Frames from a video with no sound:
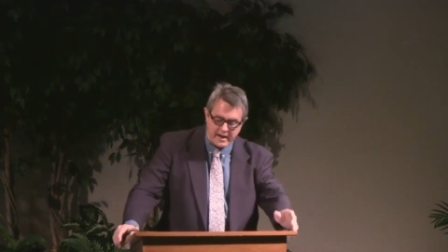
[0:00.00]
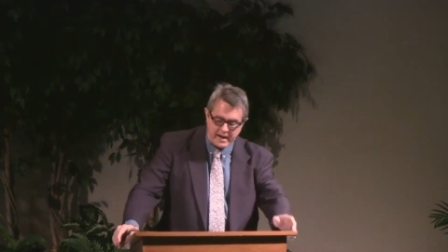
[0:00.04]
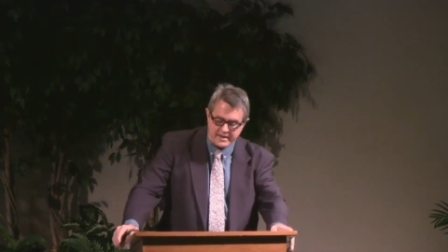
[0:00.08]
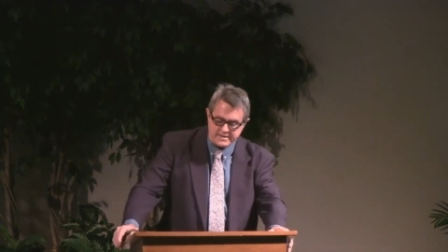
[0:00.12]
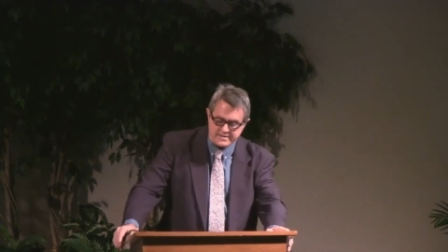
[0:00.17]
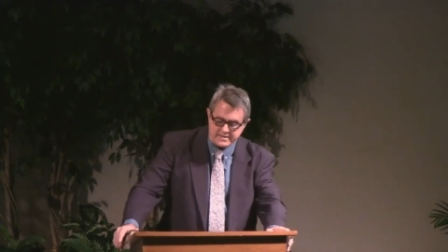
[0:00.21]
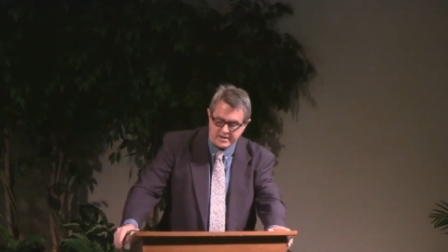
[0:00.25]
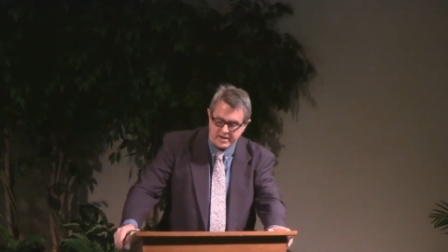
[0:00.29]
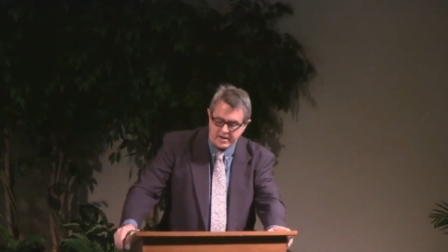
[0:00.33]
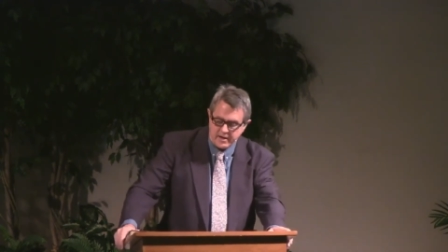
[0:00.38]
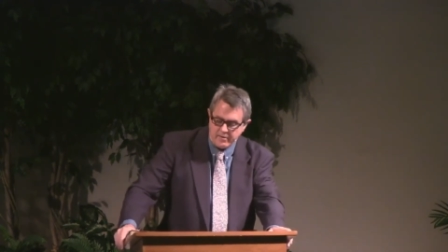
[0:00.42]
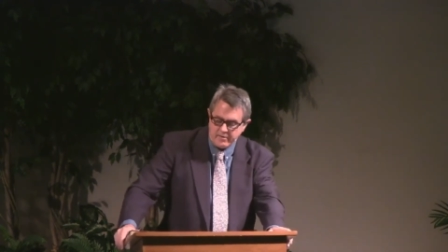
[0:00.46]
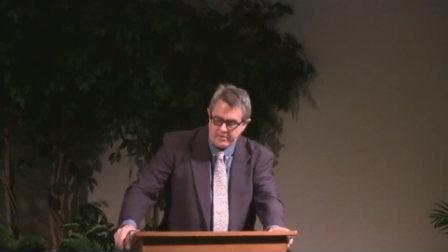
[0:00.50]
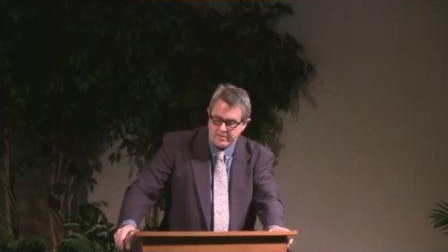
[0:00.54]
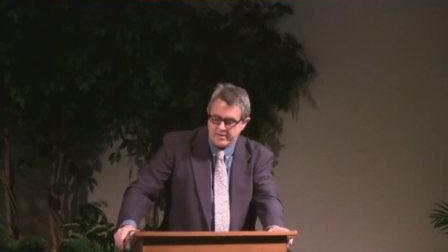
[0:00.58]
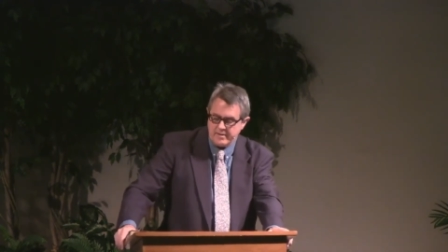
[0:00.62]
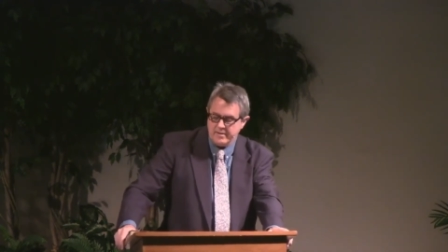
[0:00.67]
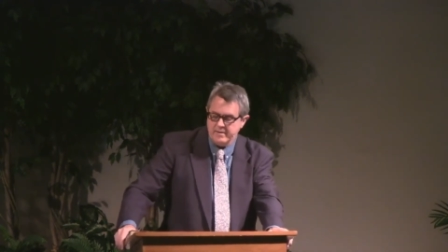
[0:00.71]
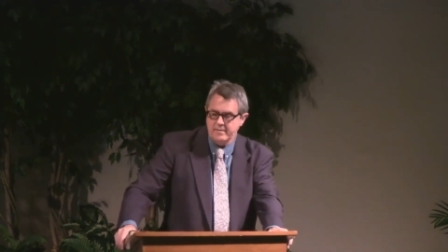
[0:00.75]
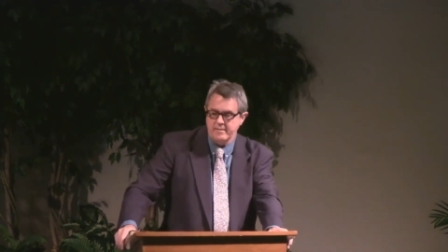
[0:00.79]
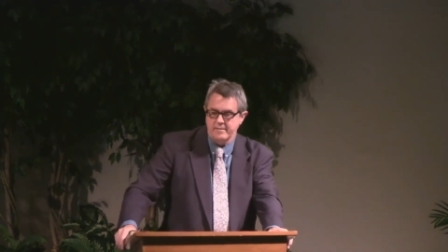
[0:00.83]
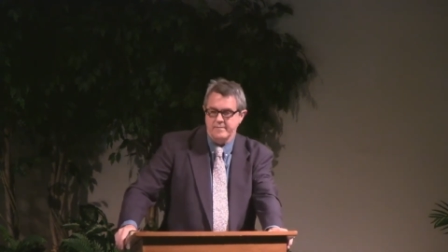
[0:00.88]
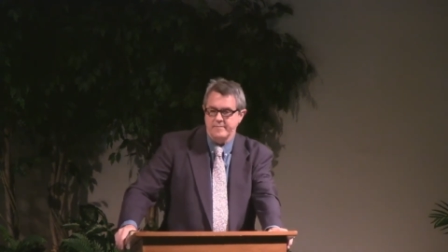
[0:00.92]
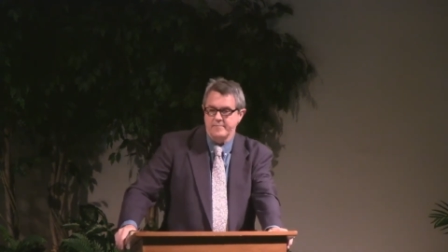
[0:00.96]
executed.
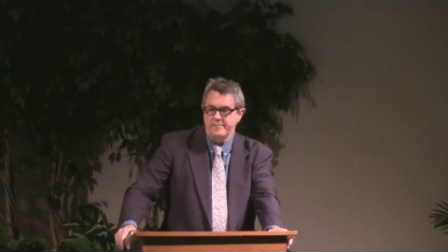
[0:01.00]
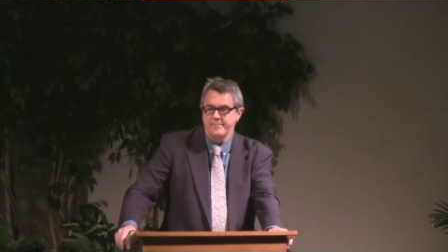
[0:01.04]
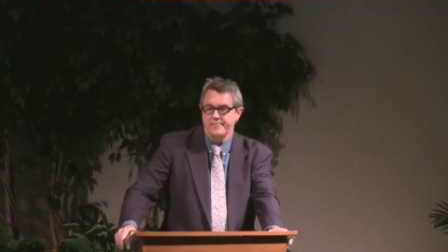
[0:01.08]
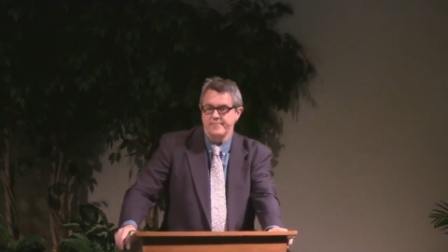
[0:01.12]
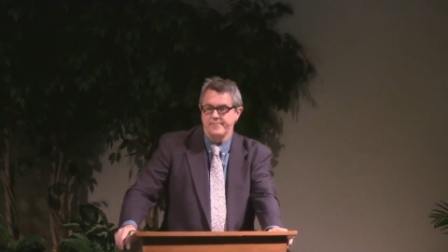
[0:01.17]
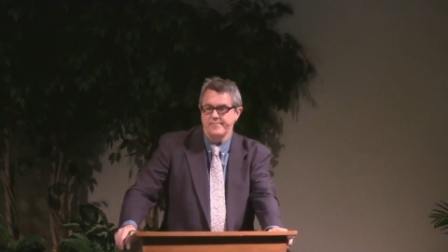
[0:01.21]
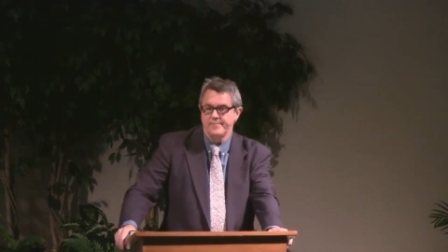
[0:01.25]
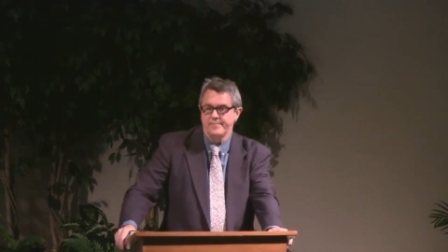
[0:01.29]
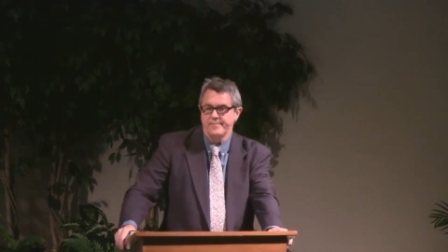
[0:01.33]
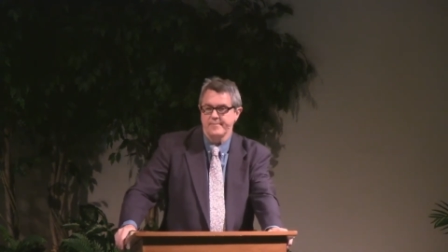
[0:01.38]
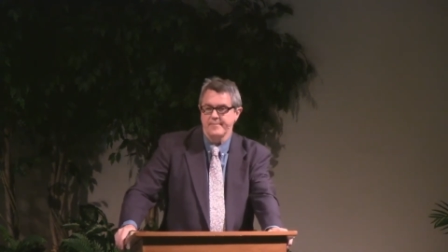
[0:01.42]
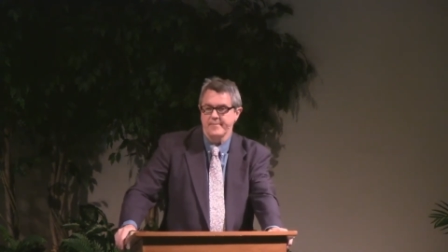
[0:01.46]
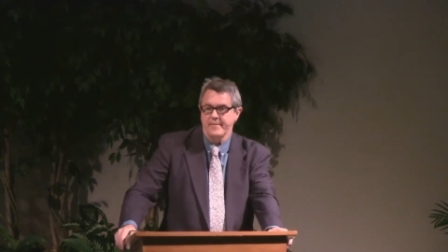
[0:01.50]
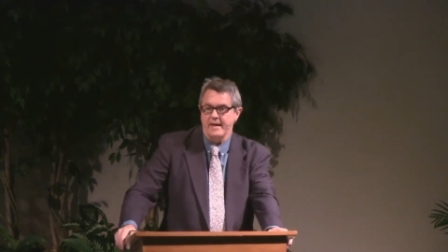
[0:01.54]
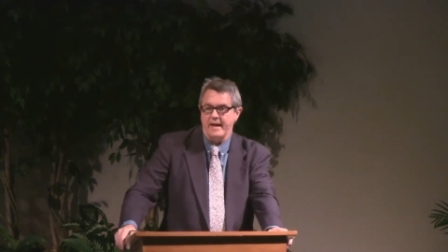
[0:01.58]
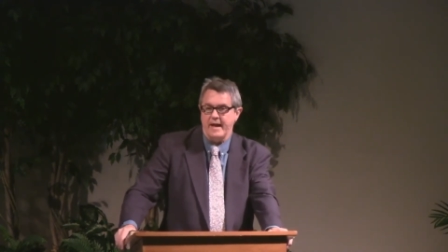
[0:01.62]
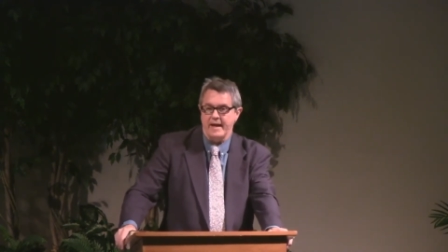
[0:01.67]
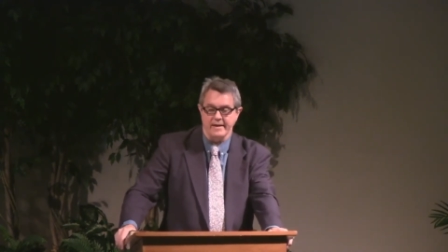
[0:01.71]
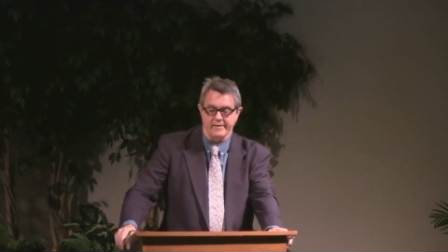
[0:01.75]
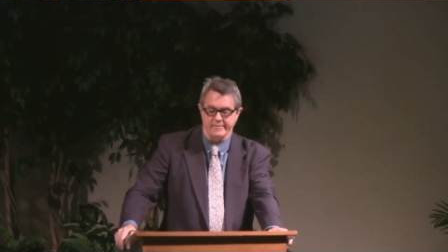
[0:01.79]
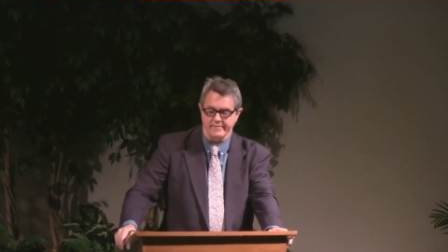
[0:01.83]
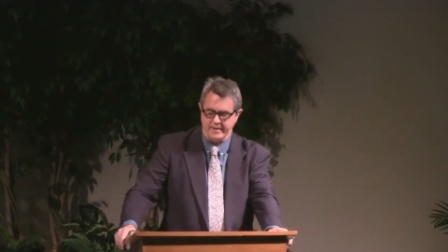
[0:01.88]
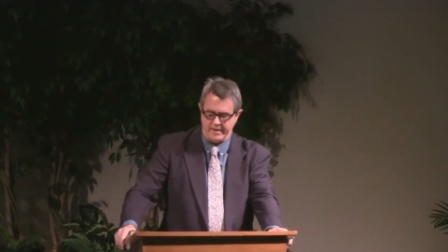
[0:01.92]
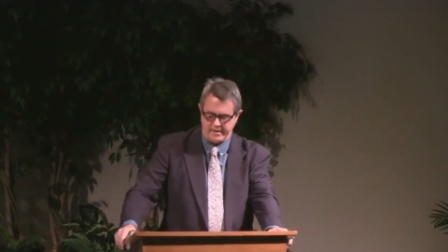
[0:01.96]

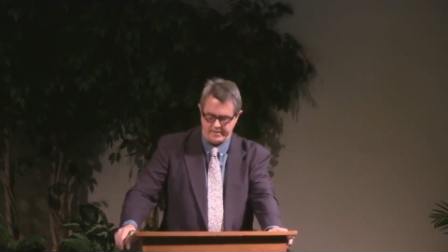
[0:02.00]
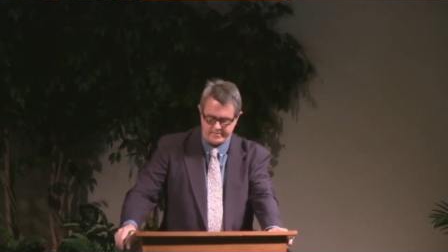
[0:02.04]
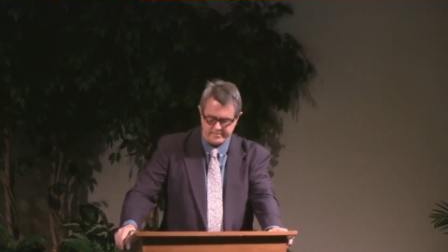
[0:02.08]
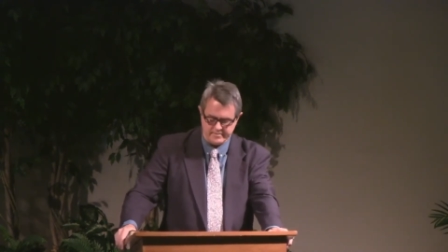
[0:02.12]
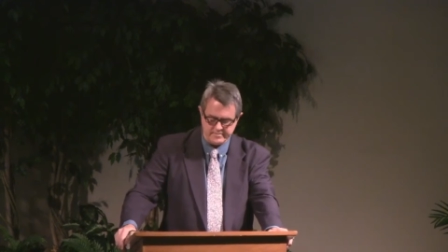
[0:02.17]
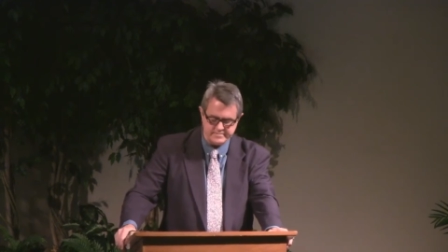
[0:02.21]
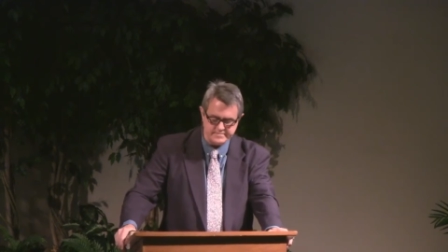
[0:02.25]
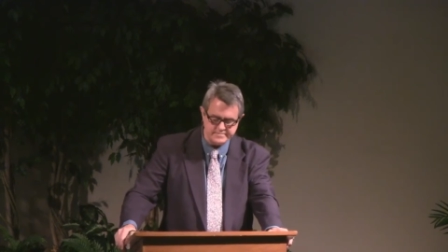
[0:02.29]
I don't know.